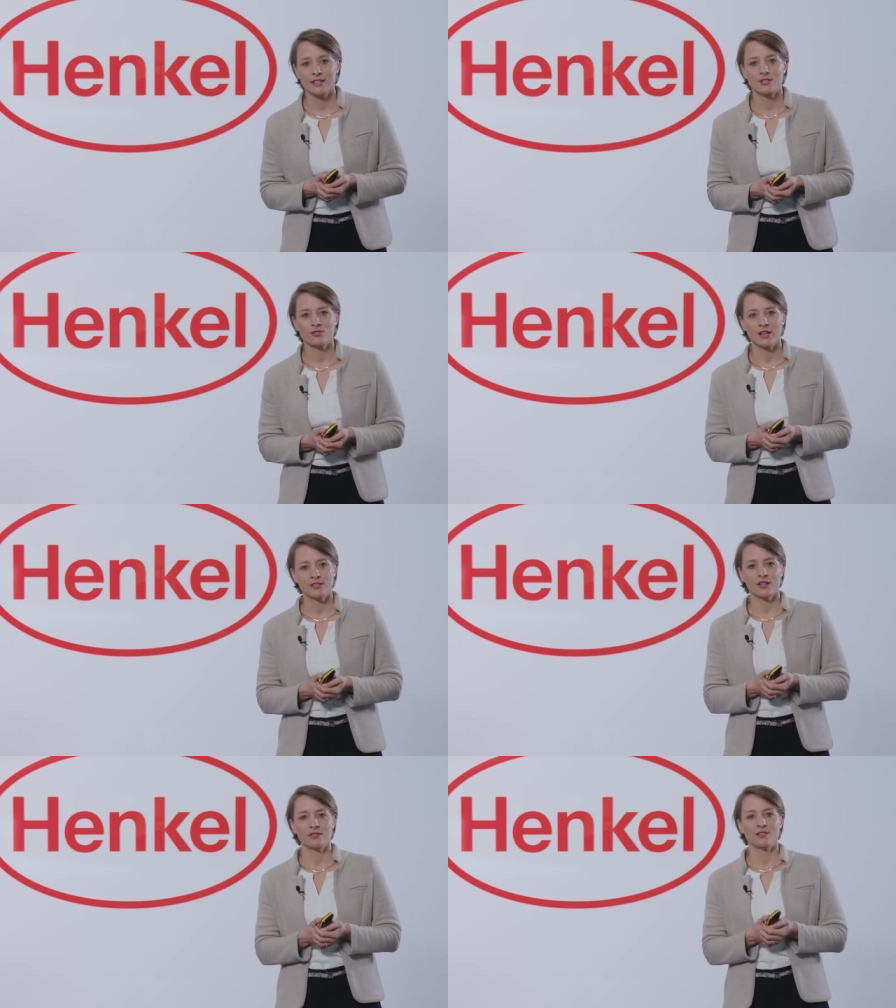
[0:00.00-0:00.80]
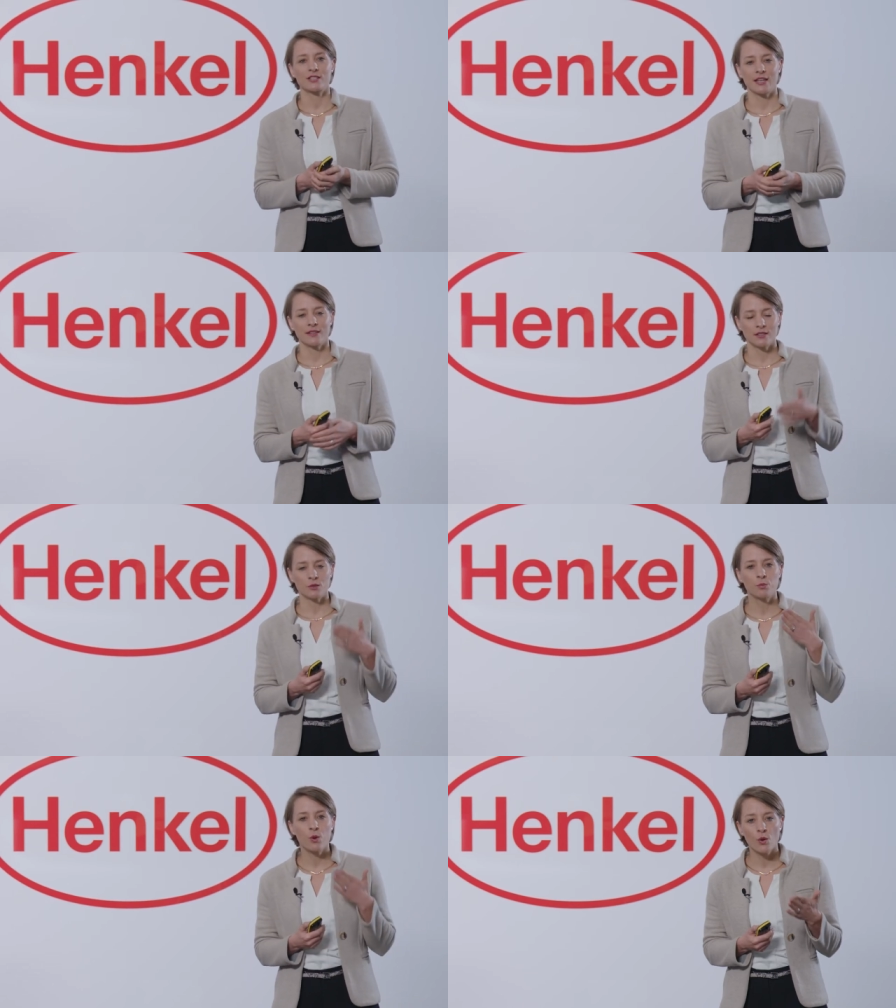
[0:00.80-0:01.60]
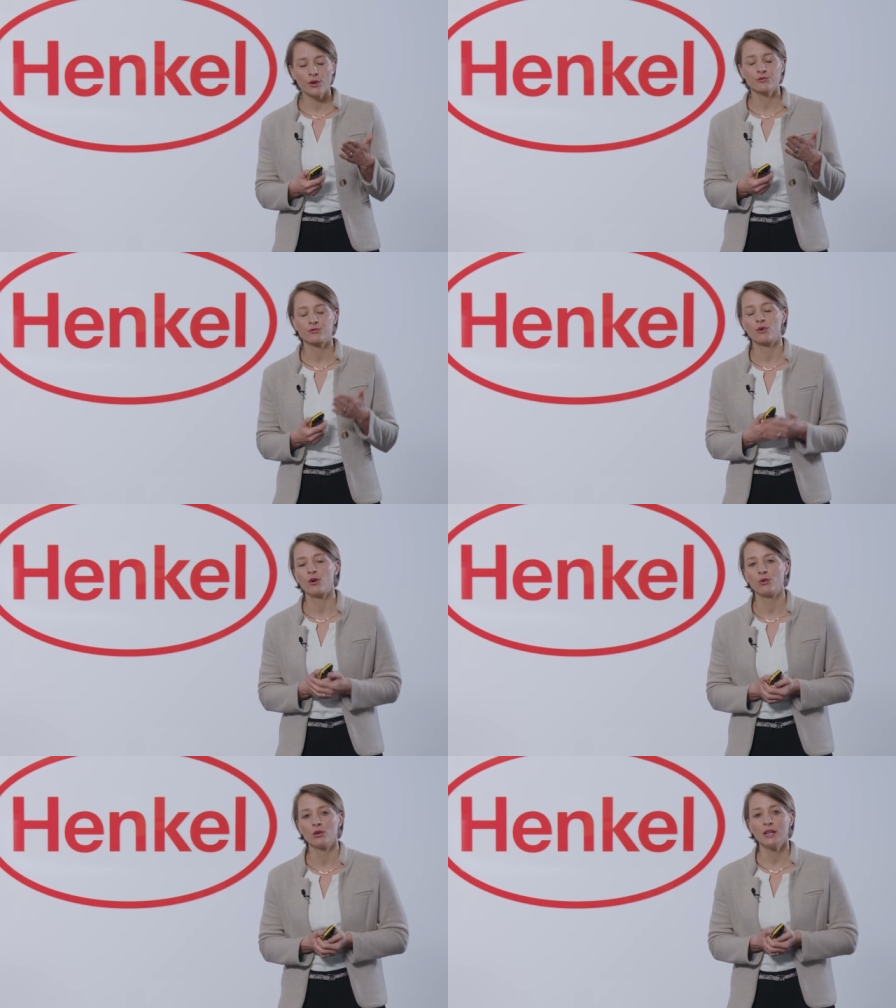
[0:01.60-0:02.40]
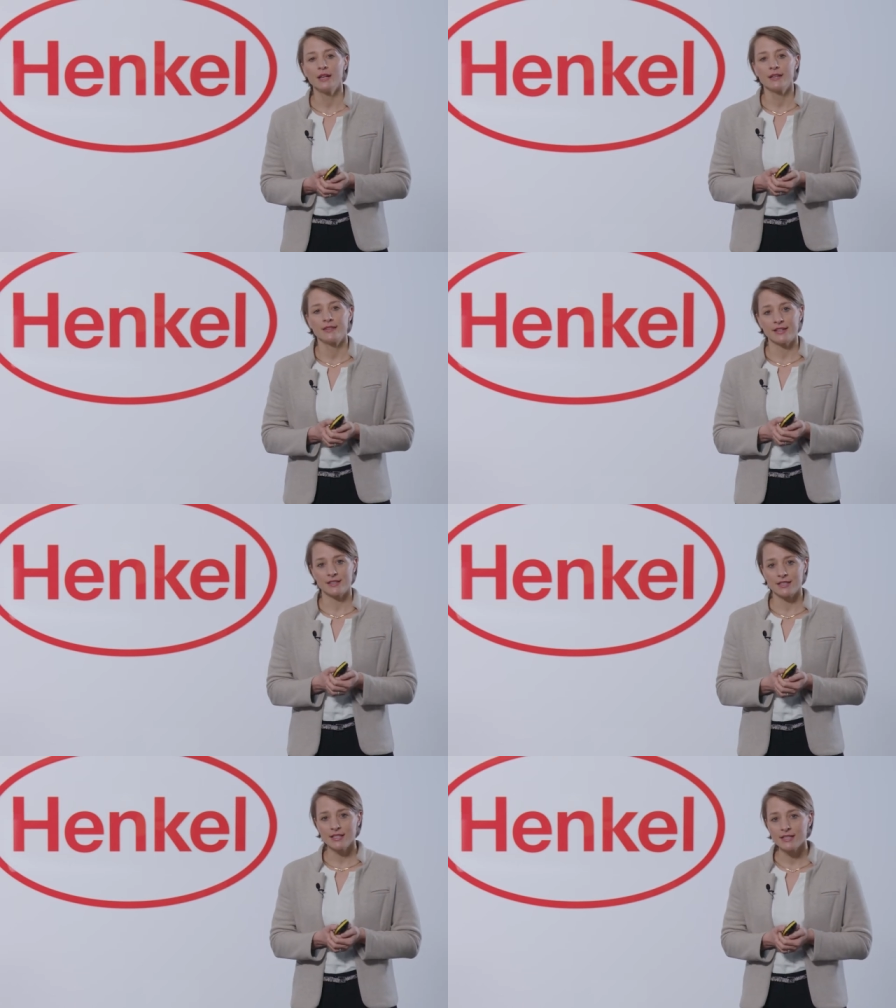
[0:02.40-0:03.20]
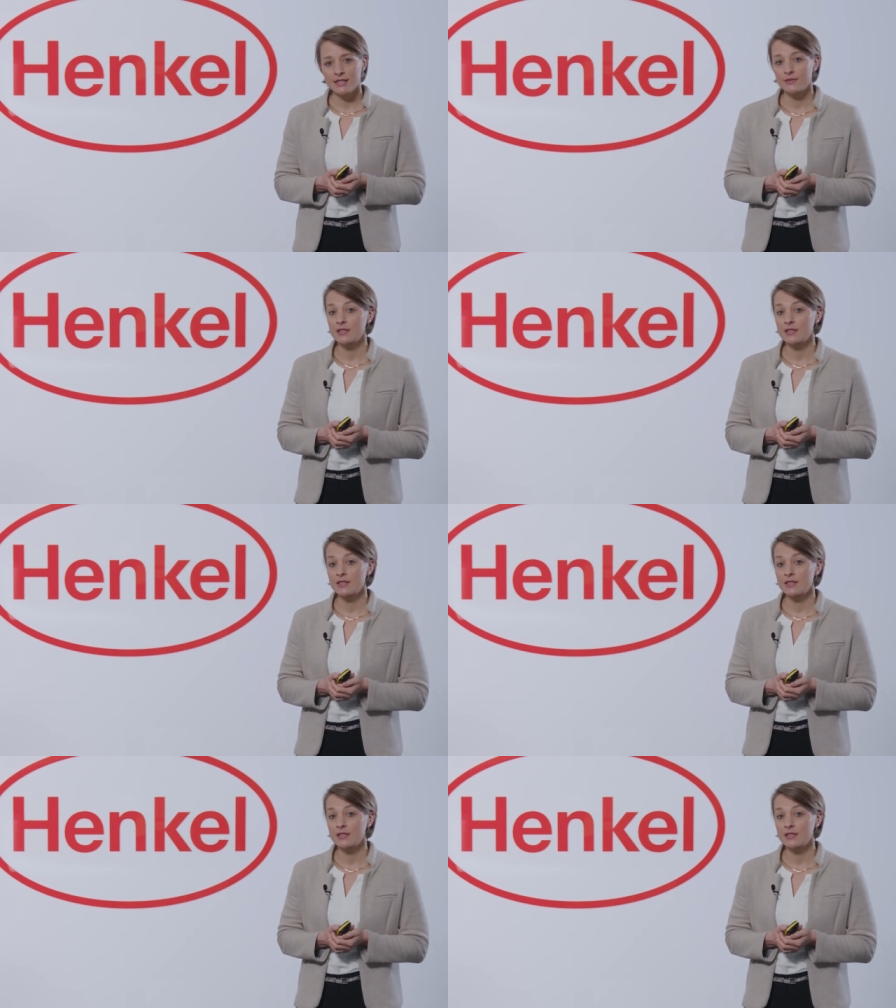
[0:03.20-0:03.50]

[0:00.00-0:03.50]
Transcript: and try to understand the important role that adhesives,